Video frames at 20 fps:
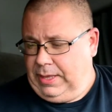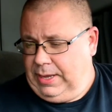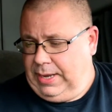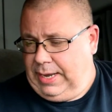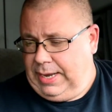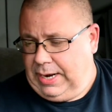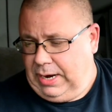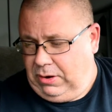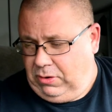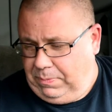
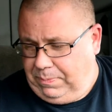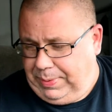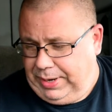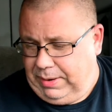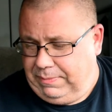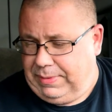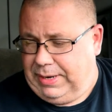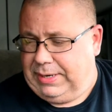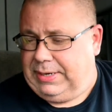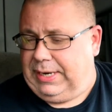and I'm going to pick up
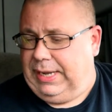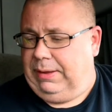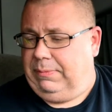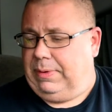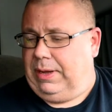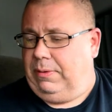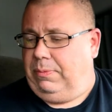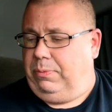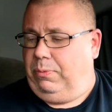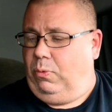my
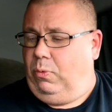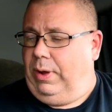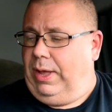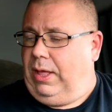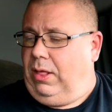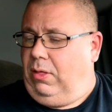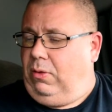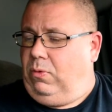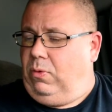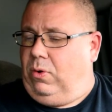
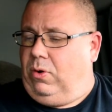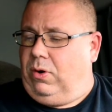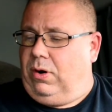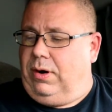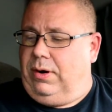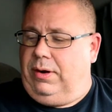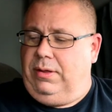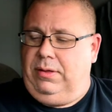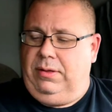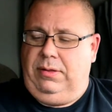well-worn